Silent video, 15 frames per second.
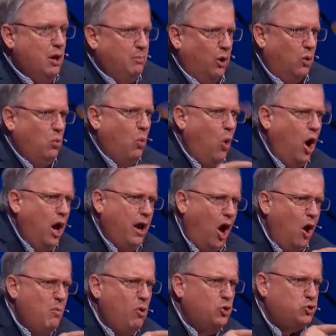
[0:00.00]
but
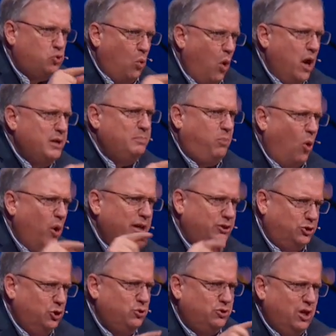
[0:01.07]
almost 1.2,